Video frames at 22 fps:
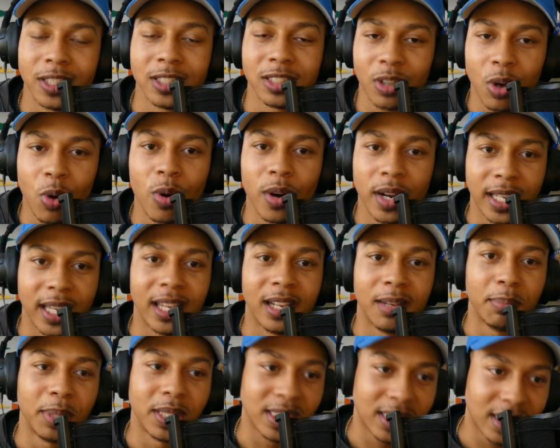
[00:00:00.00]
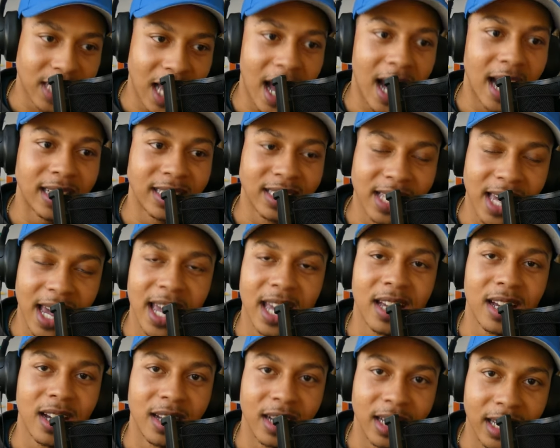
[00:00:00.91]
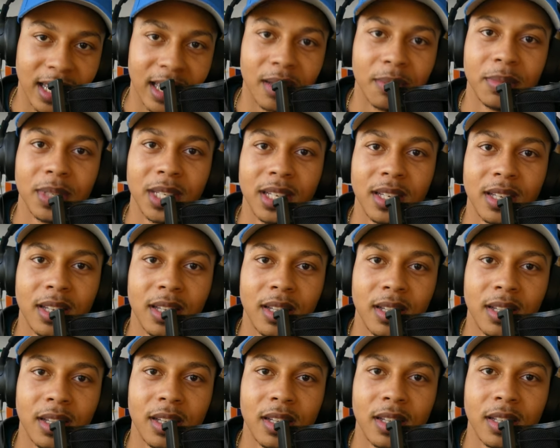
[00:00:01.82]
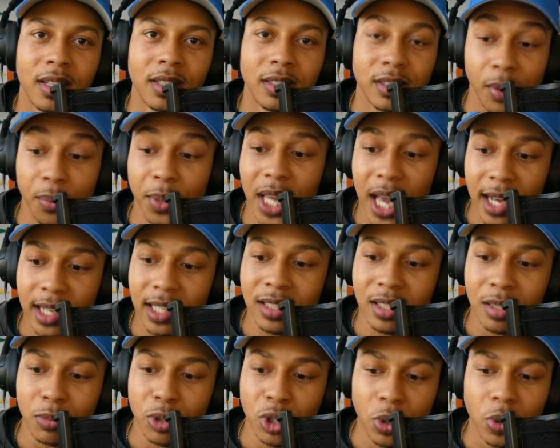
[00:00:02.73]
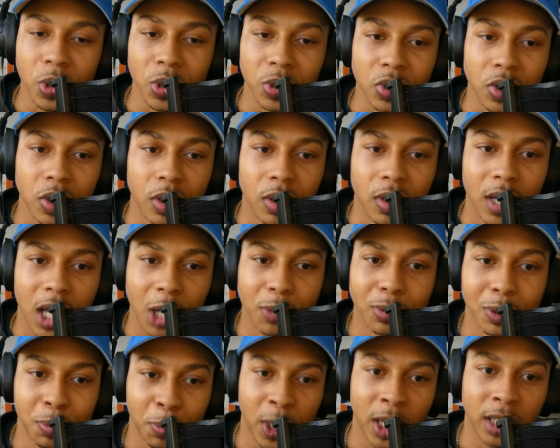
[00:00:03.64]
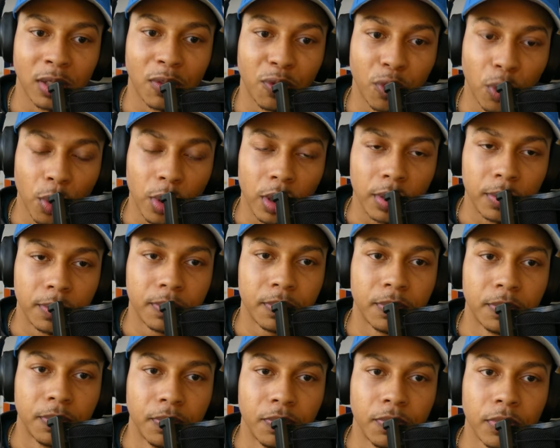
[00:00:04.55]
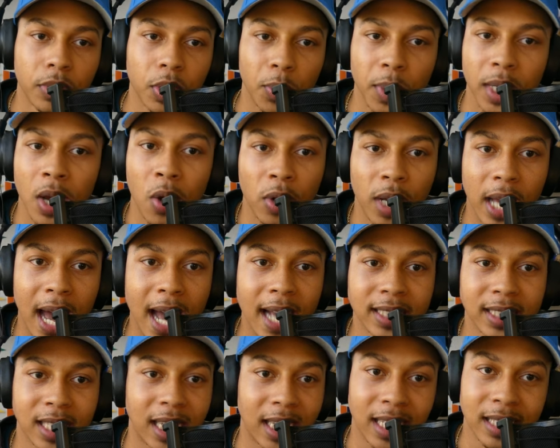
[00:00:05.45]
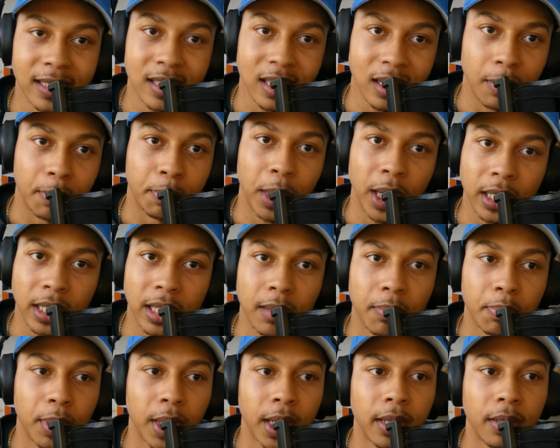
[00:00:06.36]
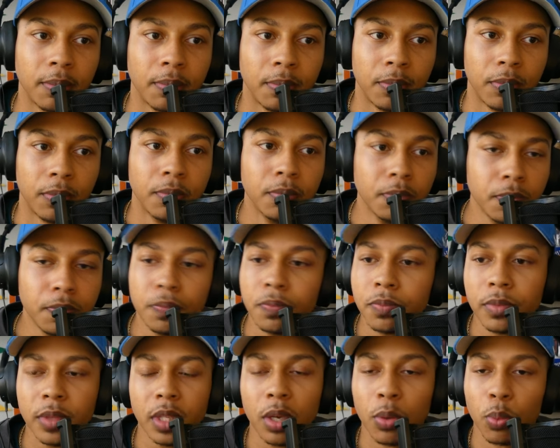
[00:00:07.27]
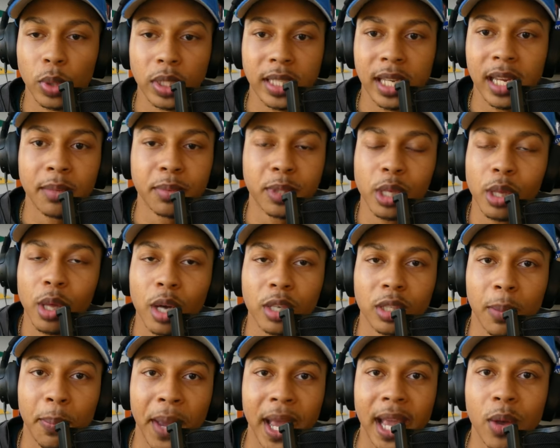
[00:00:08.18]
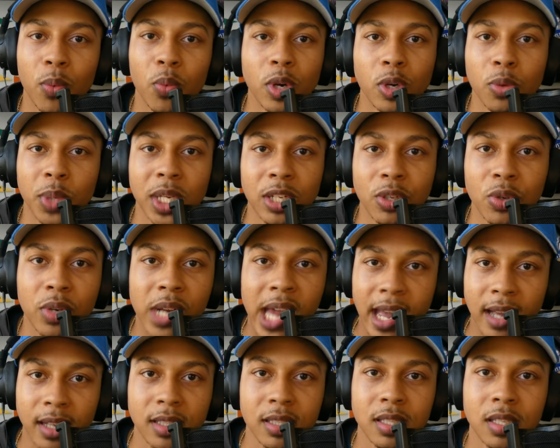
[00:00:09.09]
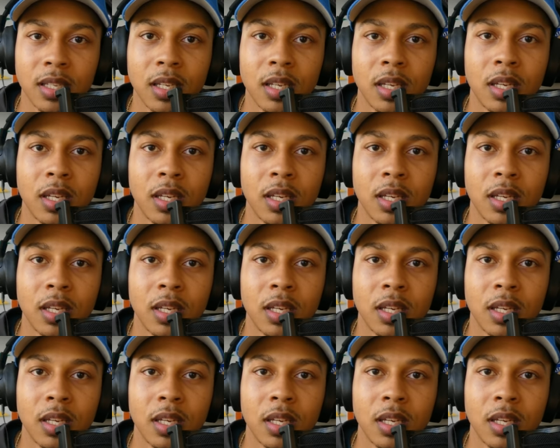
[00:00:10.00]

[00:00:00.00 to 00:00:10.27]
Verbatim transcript: the scoring end besides Cade Cunningham. So we got to get some shooters, help spread the floor. We know guys can get to the bucket, but when teams clog the paint, what do we do next?